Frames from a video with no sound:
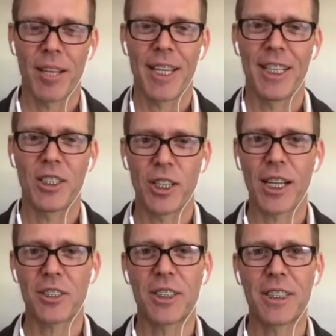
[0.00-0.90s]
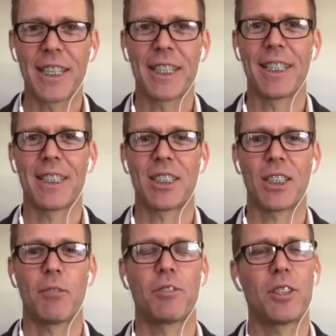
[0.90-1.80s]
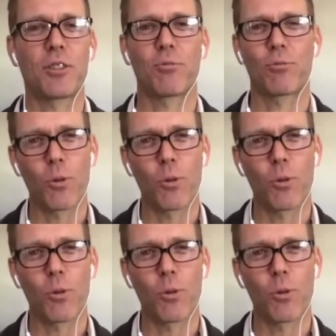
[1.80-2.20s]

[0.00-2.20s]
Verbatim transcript: He just didn't. He was just